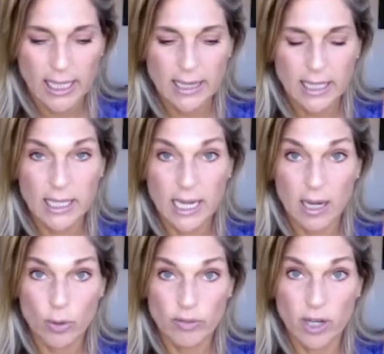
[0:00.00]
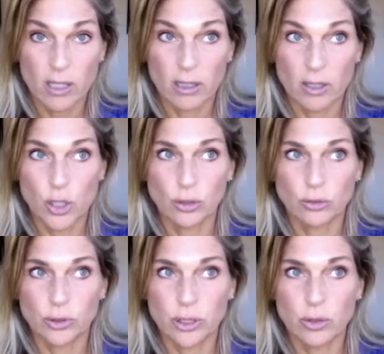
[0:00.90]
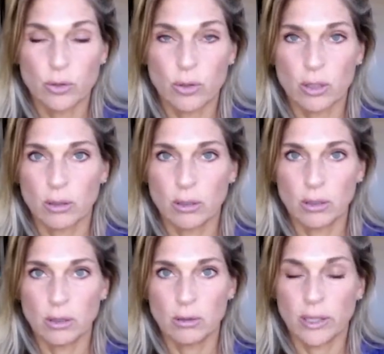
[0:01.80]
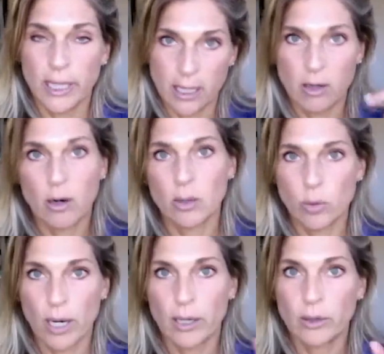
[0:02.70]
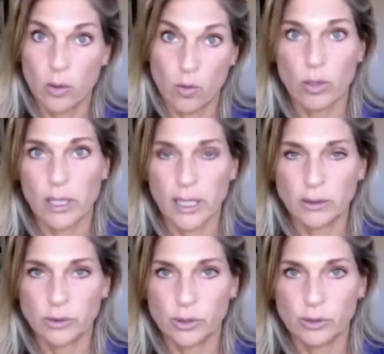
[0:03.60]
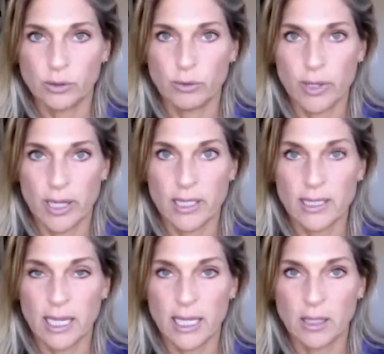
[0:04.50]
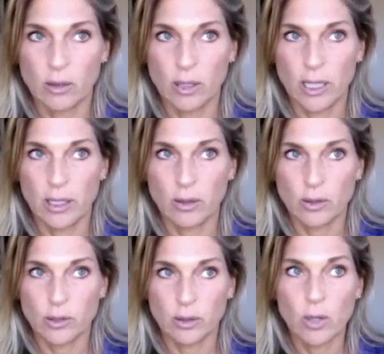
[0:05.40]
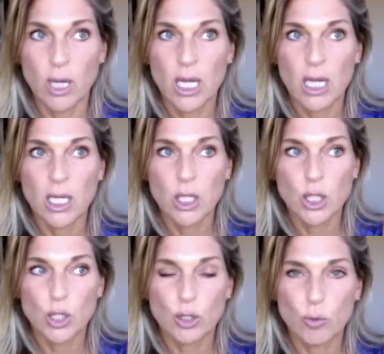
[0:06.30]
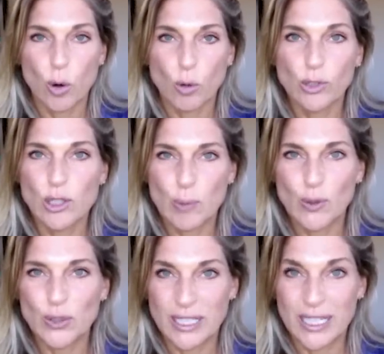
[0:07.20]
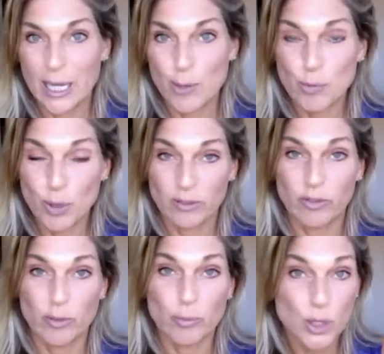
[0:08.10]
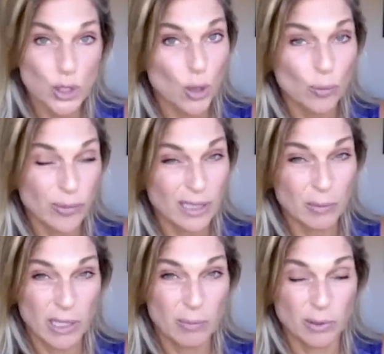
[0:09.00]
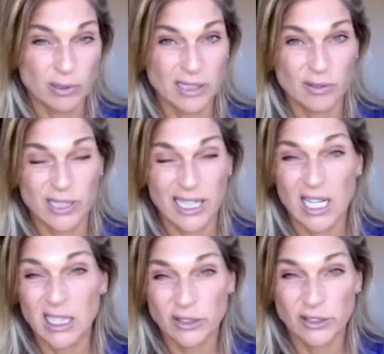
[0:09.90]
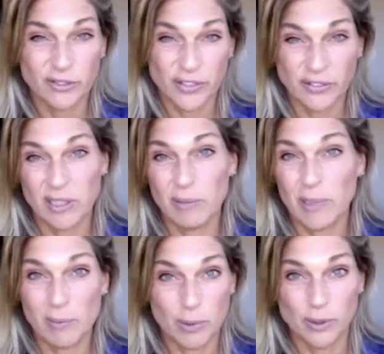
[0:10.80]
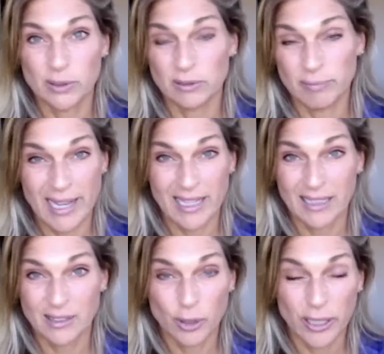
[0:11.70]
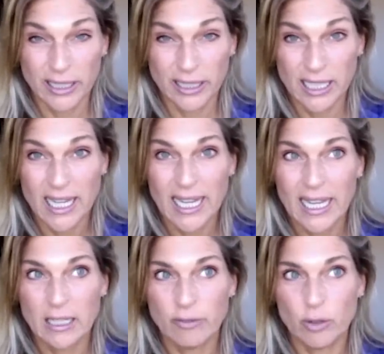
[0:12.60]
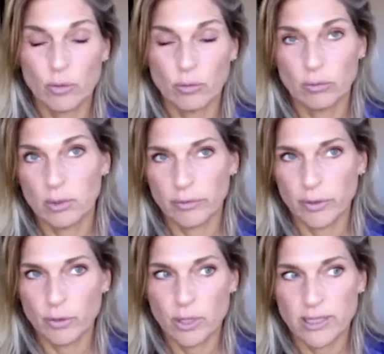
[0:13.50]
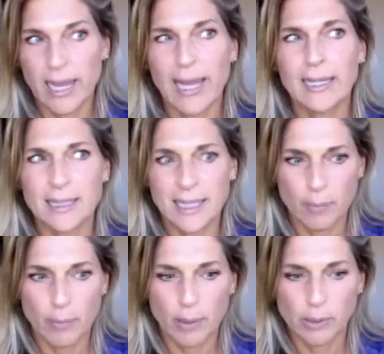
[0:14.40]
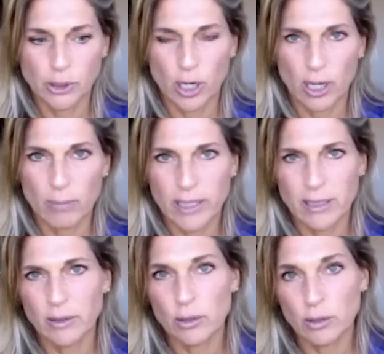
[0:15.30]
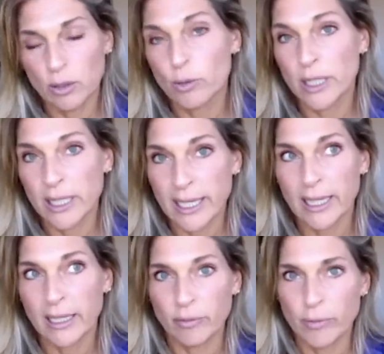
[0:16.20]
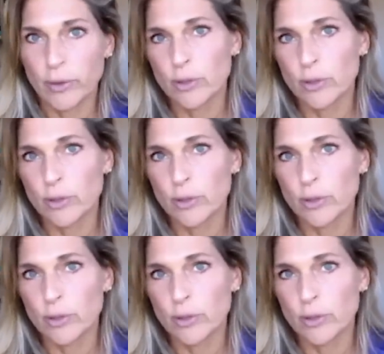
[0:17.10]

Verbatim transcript: And then now we've got our children who are getting hardwired according to this and and also you know you were only supposed to get input from so many people and it was like 150 people max right and if you if you decided to take a public job then you you were going to get it from the